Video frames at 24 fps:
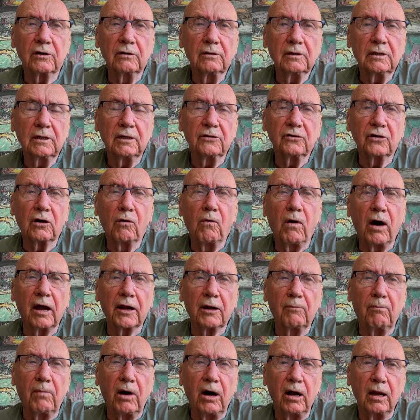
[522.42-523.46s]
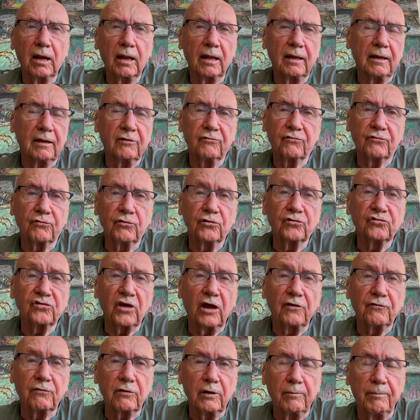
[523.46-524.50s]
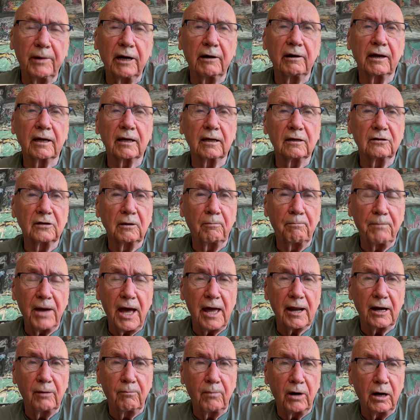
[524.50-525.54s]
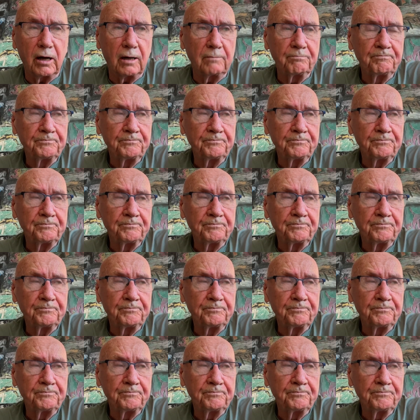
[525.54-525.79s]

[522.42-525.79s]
into Guatemala and through Central America to Panama.